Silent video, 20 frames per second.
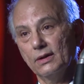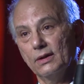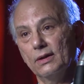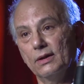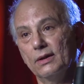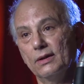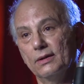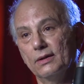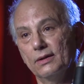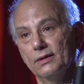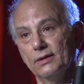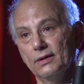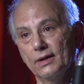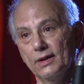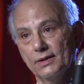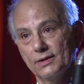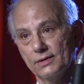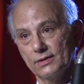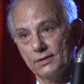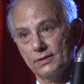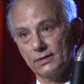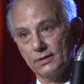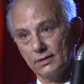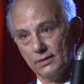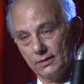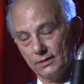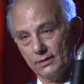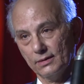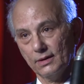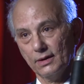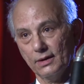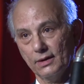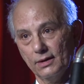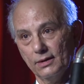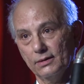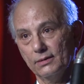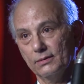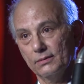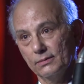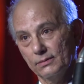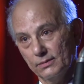and then as they